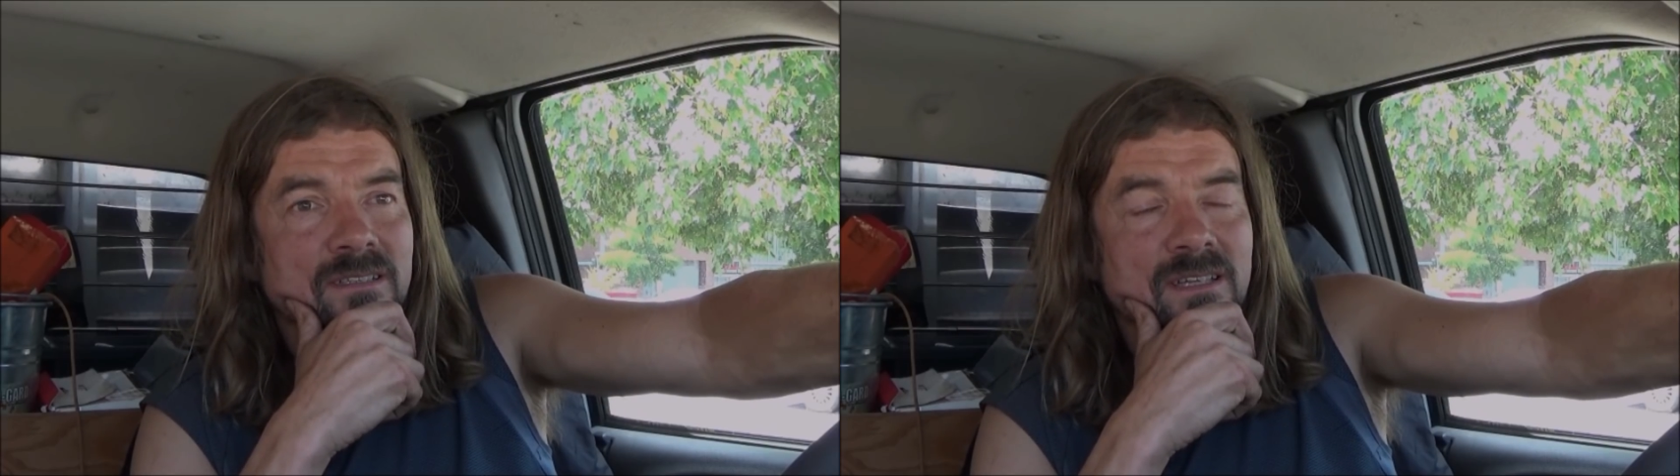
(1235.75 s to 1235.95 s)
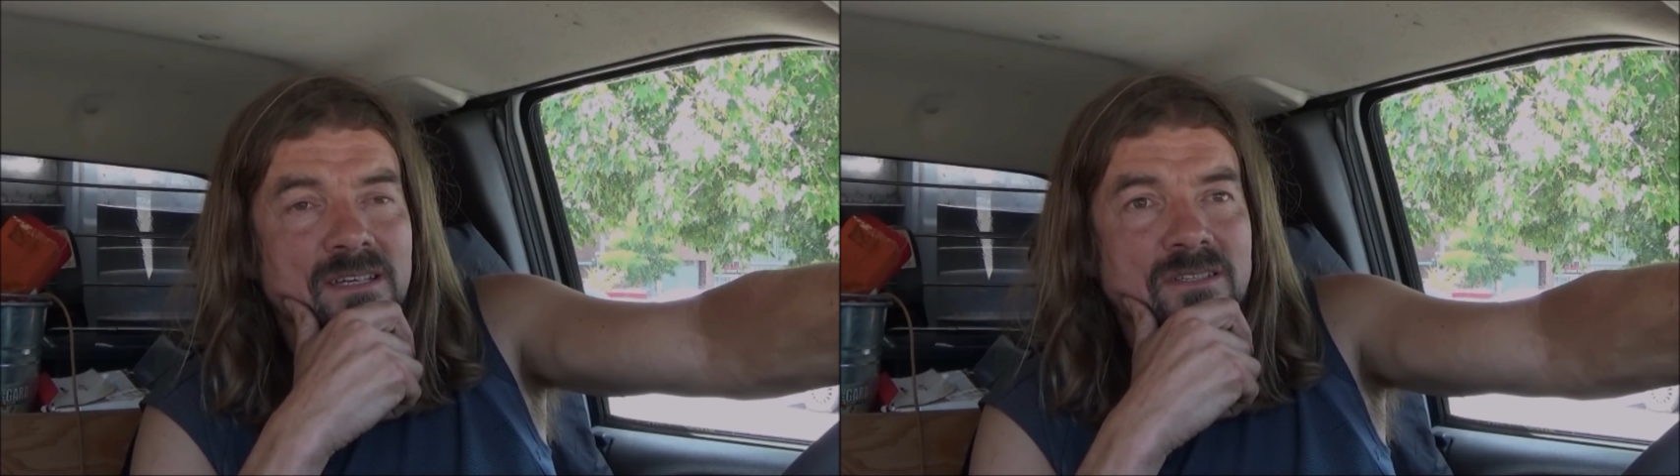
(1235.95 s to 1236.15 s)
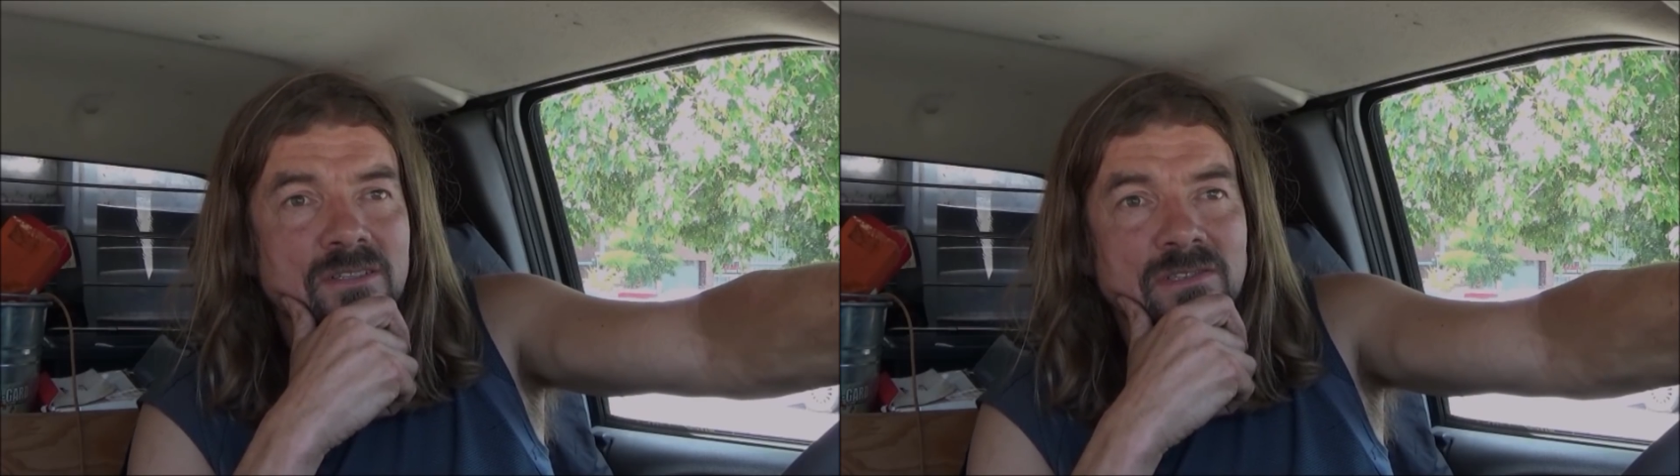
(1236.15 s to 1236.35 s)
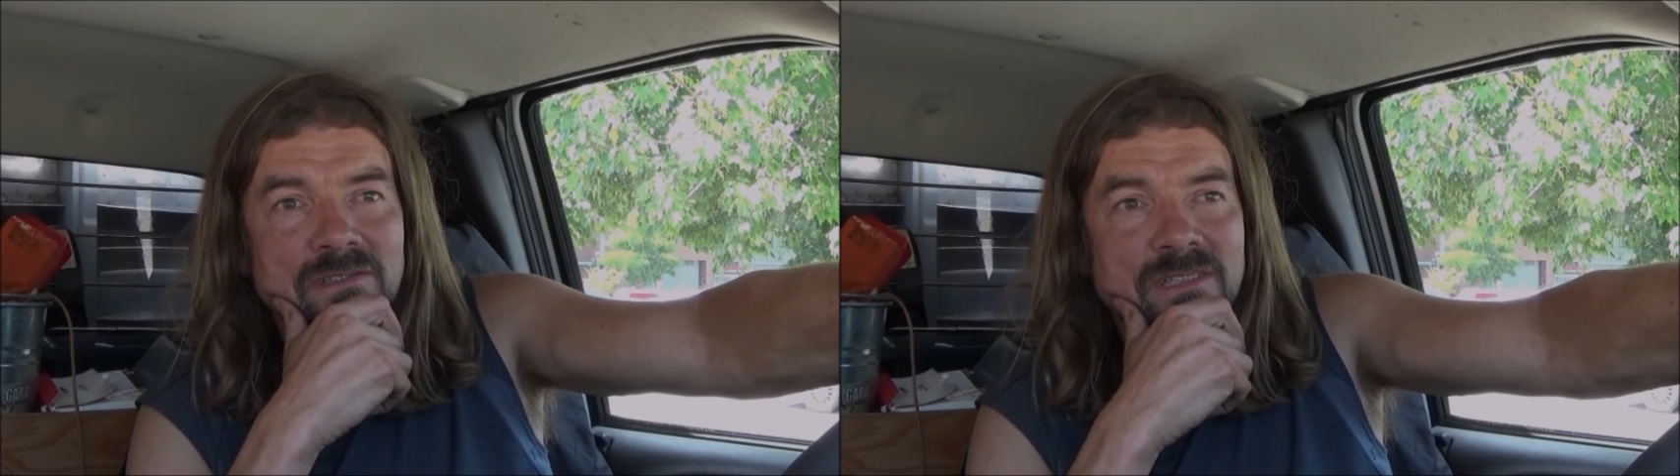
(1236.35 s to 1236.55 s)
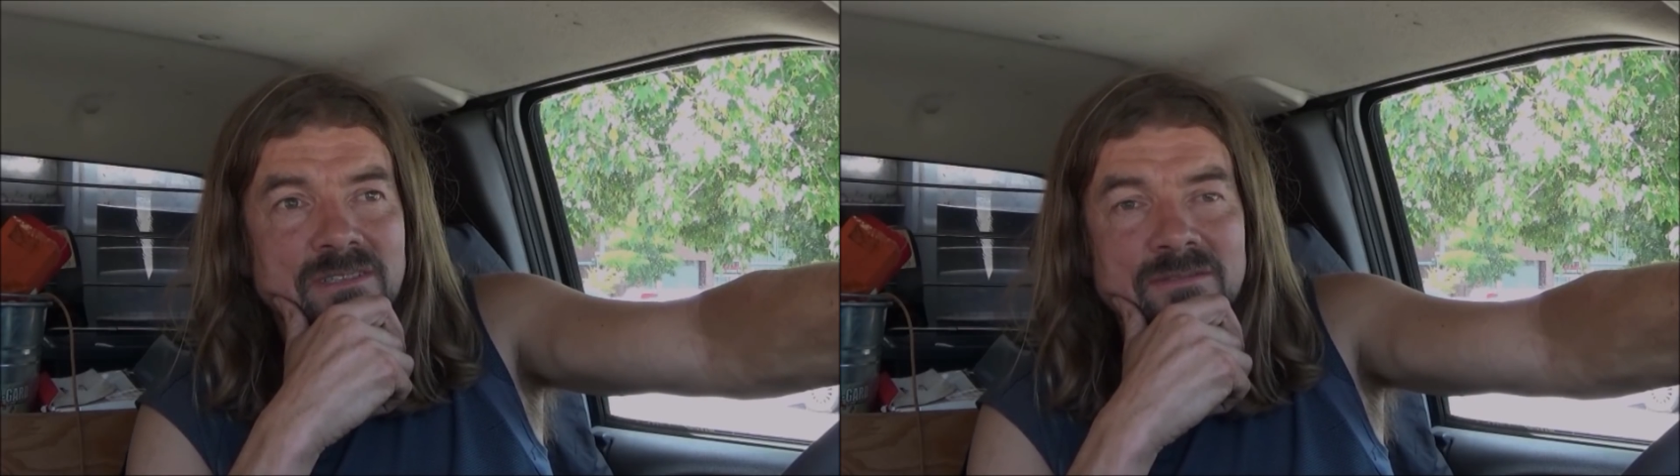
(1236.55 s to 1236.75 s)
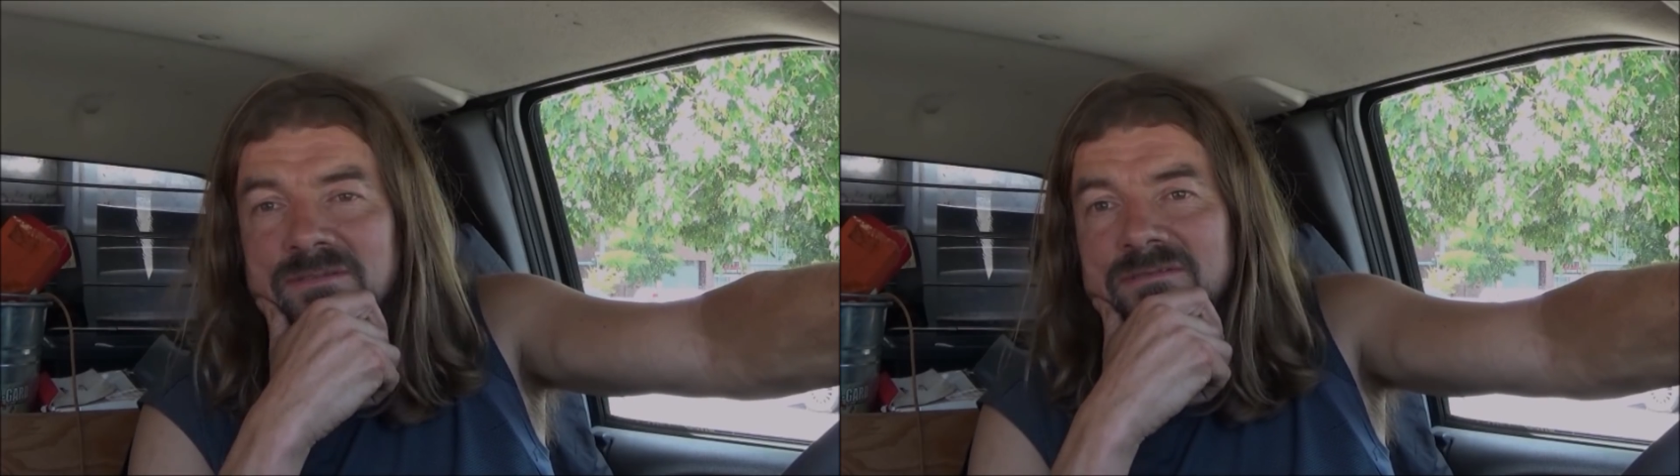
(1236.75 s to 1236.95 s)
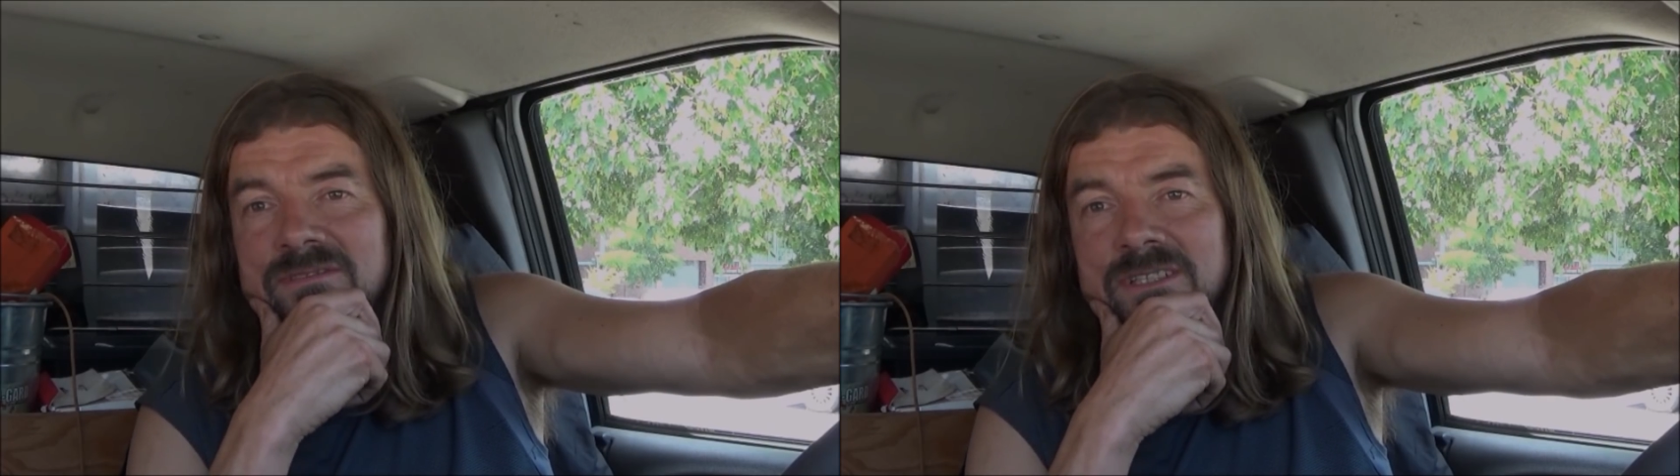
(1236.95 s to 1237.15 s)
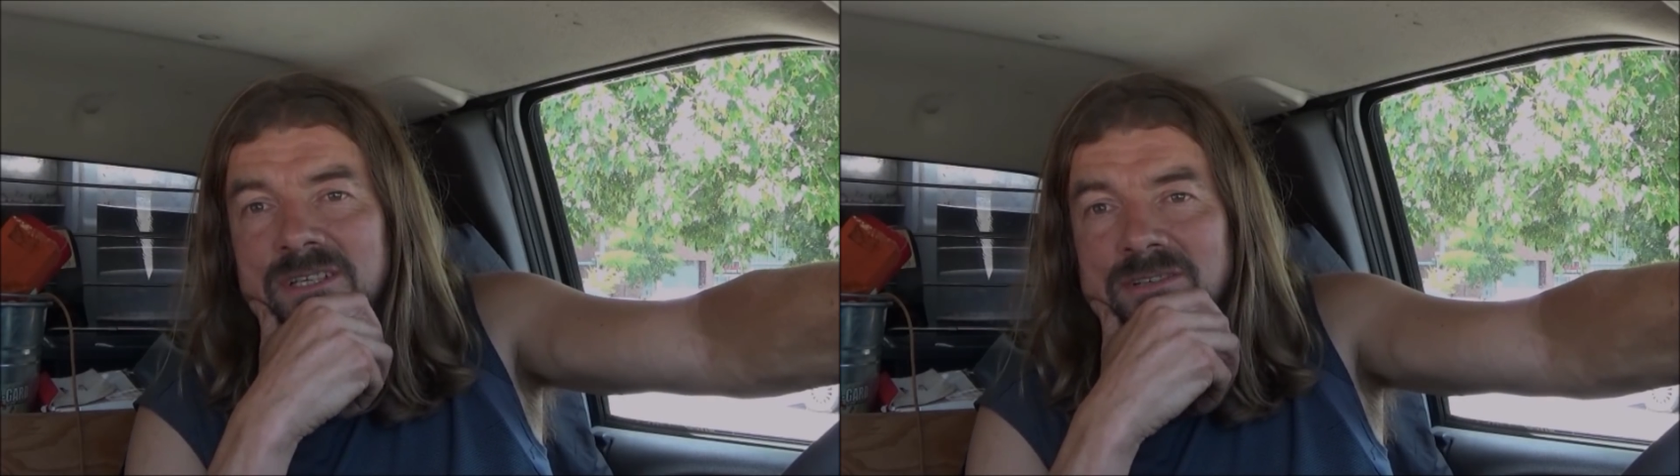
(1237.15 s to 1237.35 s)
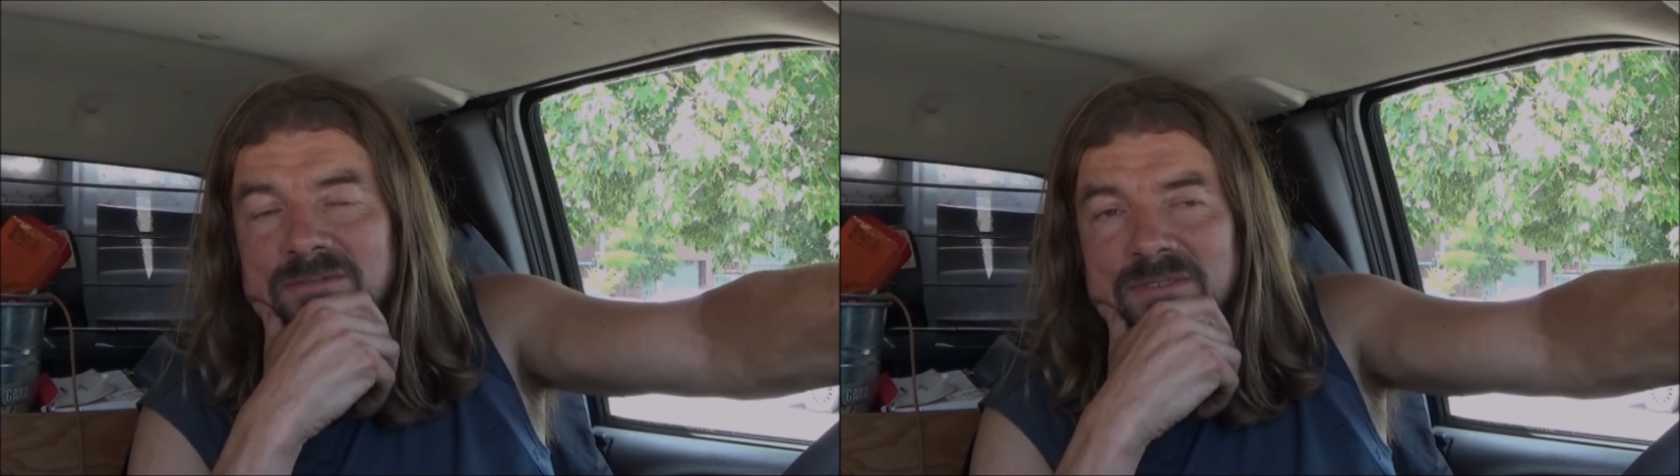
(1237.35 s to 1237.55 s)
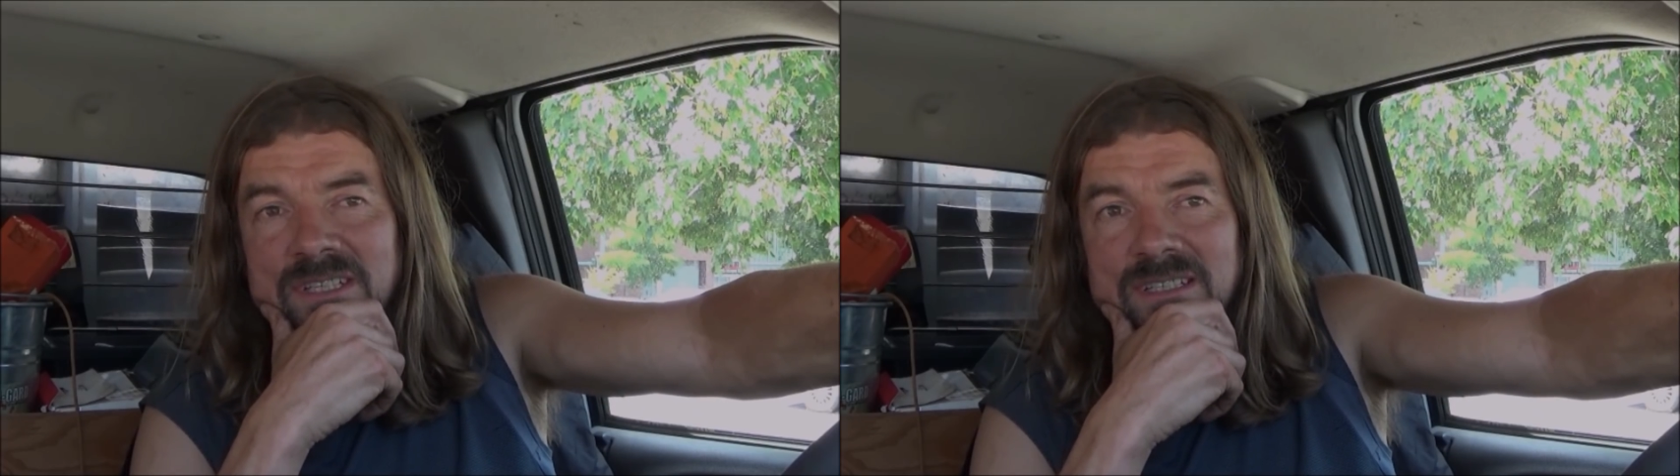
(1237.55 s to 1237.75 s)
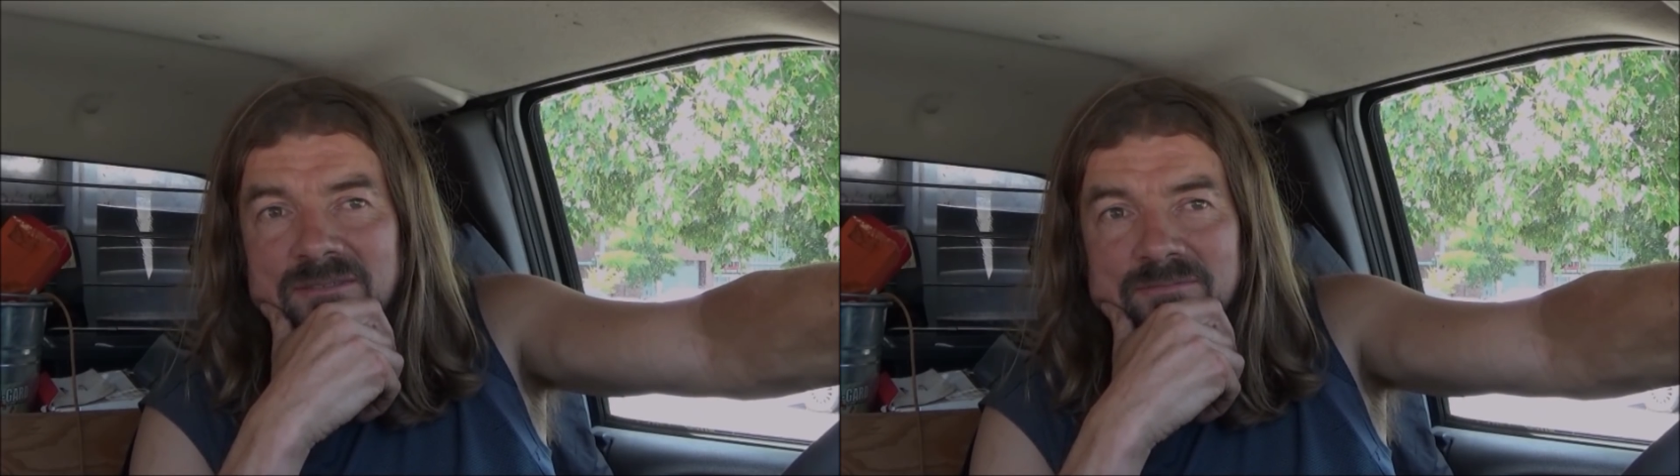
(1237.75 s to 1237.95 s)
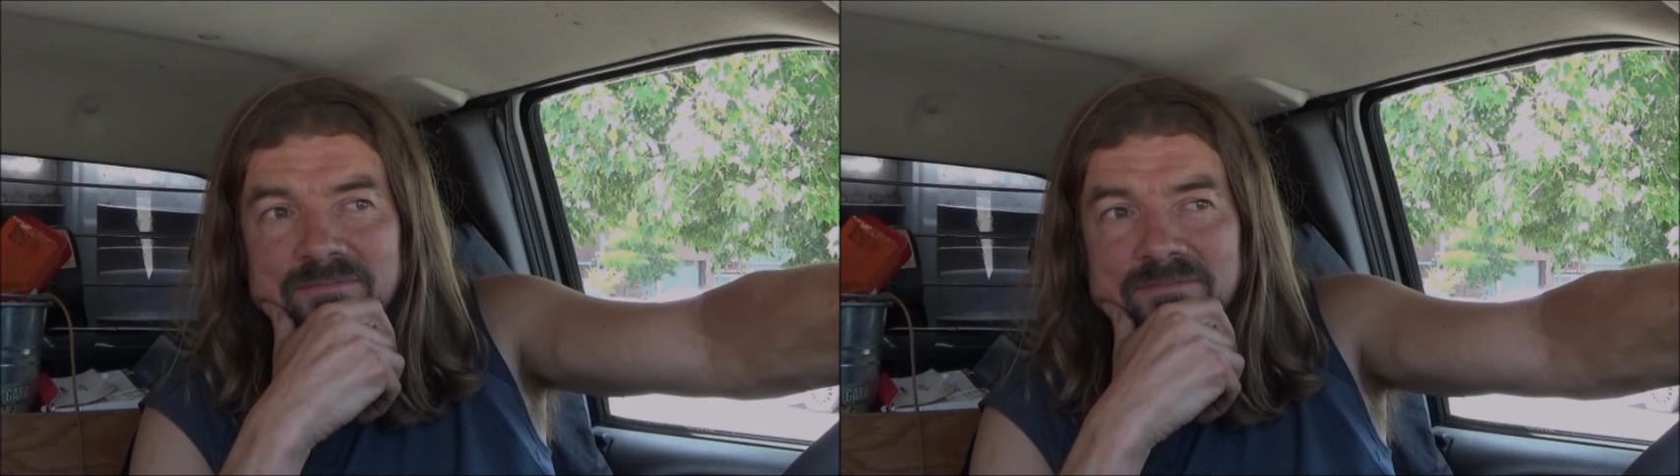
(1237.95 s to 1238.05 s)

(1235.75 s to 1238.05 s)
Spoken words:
that's 100 and odd feet,